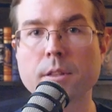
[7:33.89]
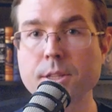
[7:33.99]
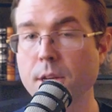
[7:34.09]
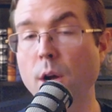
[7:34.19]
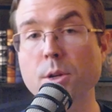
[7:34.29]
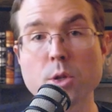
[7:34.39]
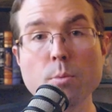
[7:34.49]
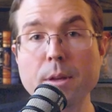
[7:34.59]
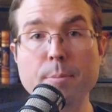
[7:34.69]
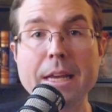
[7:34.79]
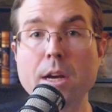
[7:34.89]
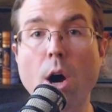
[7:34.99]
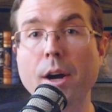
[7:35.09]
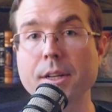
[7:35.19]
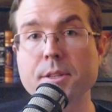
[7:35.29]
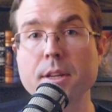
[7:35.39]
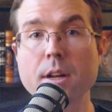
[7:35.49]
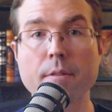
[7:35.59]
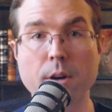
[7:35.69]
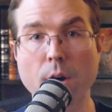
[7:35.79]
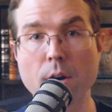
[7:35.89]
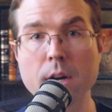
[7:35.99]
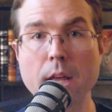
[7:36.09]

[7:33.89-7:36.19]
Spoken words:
This can also mean being cognizant of current